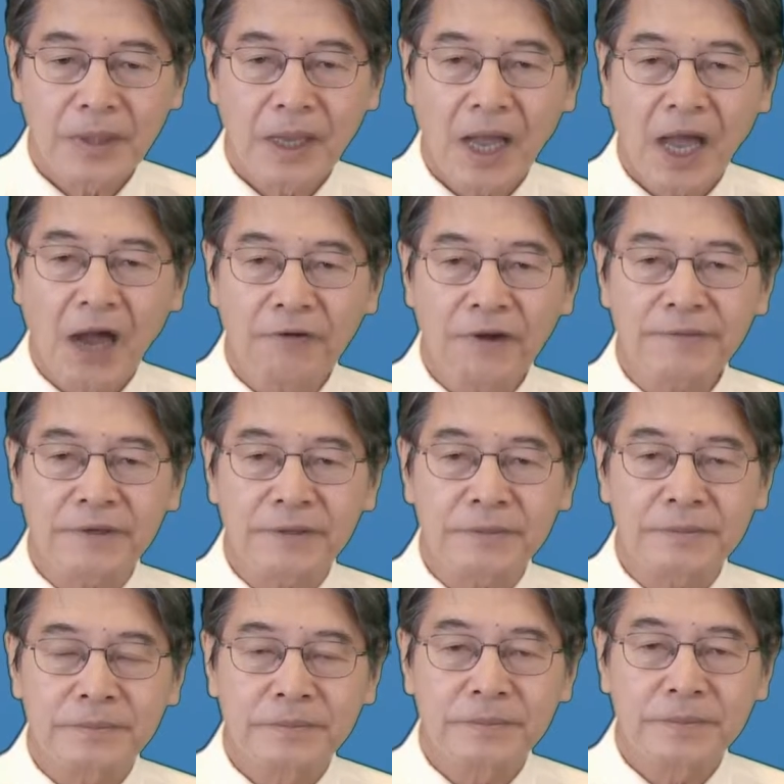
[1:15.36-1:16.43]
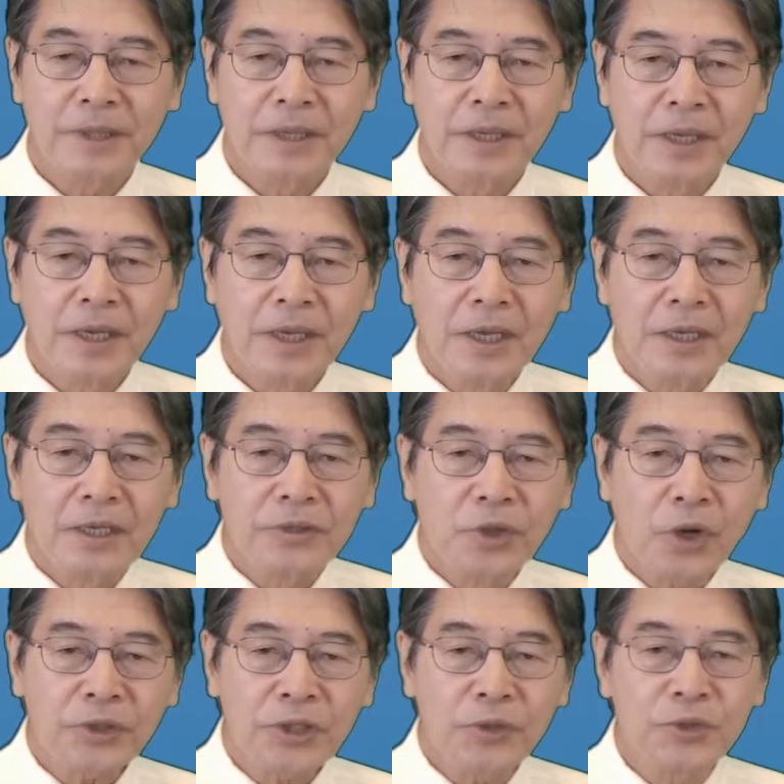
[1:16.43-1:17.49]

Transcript: However, Dr.